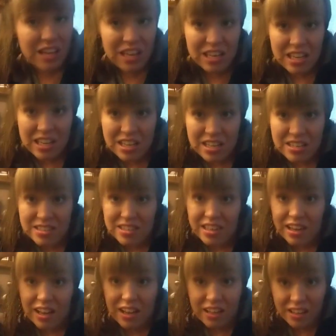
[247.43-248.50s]
any
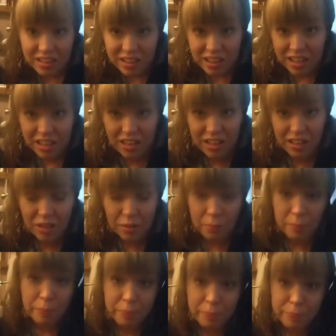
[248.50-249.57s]
easier
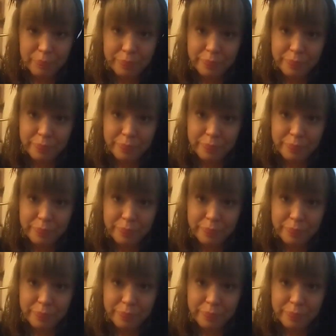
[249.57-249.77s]
than